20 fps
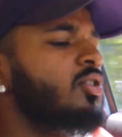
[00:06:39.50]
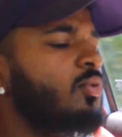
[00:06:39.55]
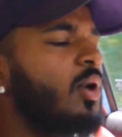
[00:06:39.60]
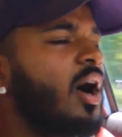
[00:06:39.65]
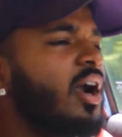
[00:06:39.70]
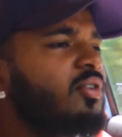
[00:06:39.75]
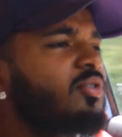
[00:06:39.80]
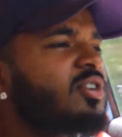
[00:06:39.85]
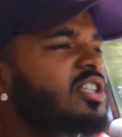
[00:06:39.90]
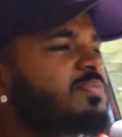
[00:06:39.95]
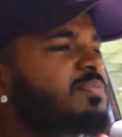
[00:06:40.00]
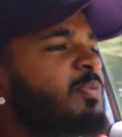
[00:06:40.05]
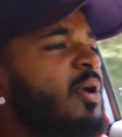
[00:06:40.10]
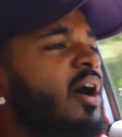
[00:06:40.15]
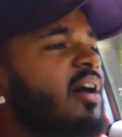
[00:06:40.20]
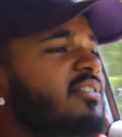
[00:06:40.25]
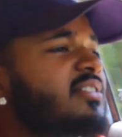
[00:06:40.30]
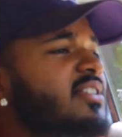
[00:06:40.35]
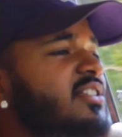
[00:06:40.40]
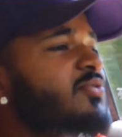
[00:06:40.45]
Throttle
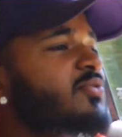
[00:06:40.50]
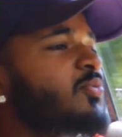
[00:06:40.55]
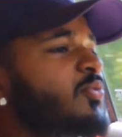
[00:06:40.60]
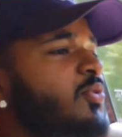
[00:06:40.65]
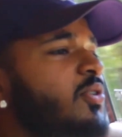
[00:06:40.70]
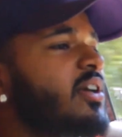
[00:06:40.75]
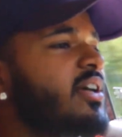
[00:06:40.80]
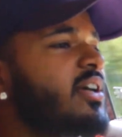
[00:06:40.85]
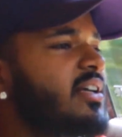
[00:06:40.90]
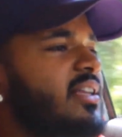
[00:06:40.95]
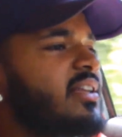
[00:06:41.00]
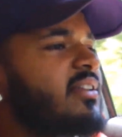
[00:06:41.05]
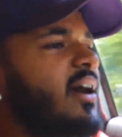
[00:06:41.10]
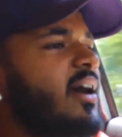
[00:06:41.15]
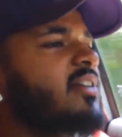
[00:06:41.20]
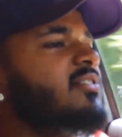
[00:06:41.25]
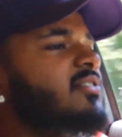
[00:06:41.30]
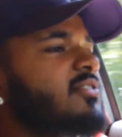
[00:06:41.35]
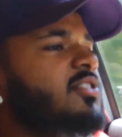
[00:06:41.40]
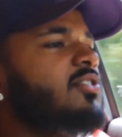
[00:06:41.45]
response is really
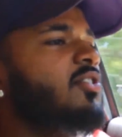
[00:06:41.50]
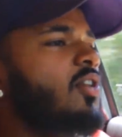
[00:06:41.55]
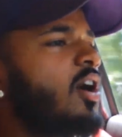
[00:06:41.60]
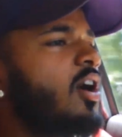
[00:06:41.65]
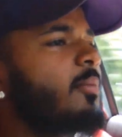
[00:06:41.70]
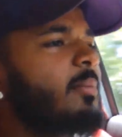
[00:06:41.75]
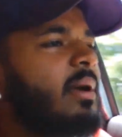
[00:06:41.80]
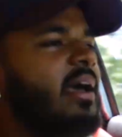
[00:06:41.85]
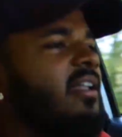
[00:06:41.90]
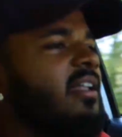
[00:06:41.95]
nice on this car,